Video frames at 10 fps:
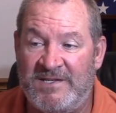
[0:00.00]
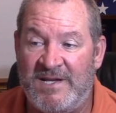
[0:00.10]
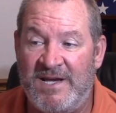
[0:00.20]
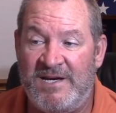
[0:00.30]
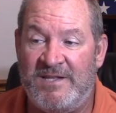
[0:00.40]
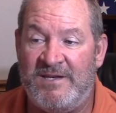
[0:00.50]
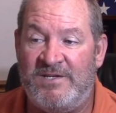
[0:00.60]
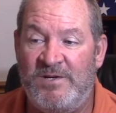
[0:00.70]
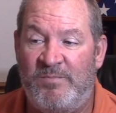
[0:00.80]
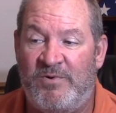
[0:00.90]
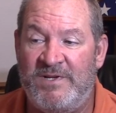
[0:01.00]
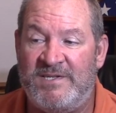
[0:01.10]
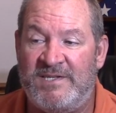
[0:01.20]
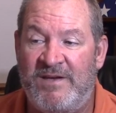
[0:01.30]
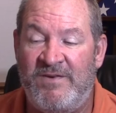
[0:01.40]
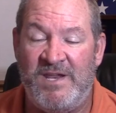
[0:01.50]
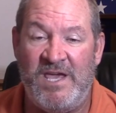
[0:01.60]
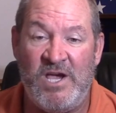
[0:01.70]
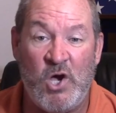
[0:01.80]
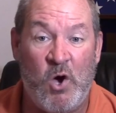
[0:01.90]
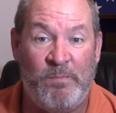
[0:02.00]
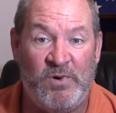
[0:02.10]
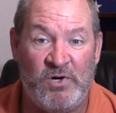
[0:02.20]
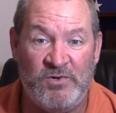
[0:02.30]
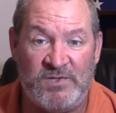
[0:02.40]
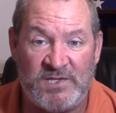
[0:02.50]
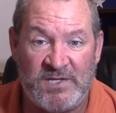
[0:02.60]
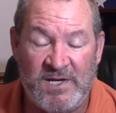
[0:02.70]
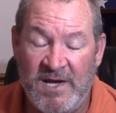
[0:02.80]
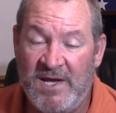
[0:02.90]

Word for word: design of the two point seven EcoBoost?